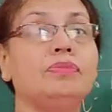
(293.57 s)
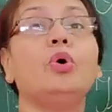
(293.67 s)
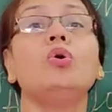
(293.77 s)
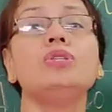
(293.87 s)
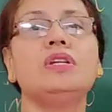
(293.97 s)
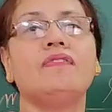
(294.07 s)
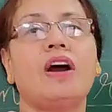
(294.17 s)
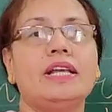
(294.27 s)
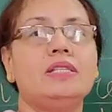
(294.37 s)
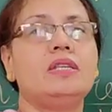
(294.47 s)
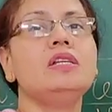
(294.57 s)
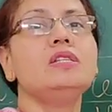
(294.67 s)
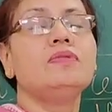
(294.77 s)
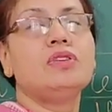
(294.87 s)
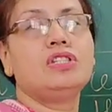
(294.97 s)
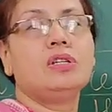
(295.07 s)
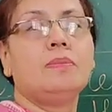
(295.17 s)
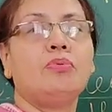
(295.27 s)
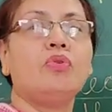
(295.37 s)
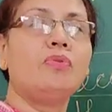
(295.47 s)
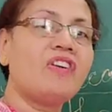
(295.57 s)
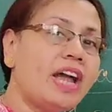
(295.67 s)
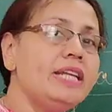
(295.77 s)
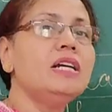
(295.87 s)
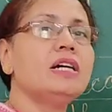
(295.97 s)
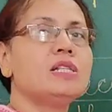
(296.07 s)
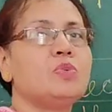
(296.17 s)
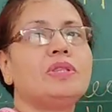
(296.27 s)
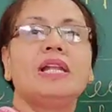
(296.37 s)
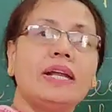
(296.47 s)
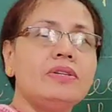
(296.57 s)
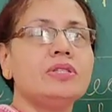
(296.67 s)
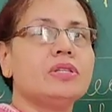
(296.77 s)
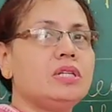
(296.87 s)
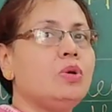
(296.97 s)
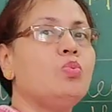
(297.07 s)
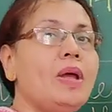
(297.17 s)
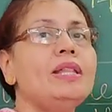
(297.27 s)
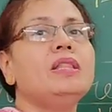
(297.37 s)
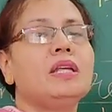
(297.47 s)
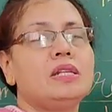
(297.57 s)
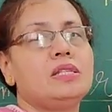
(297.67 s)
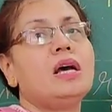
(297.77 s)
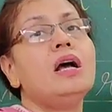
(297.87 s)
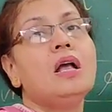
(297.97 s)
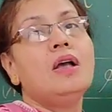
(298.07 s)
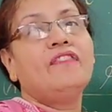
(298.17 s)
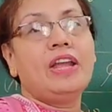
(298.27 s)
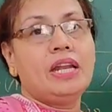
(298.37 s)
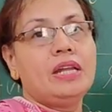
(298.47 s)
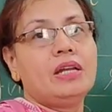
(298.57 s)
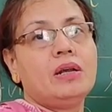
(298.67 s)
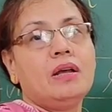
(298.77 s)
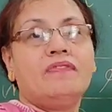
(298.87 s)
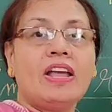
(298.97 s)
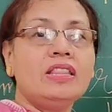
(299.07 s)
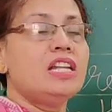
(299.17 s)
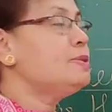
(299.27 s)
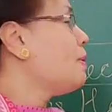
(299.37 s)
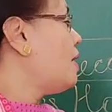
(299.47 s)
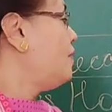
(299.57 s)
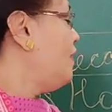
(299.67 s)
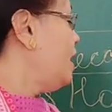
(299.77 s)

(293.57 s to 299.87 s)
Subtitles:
Those devices which provide us with electricity when there is a failure, when there is power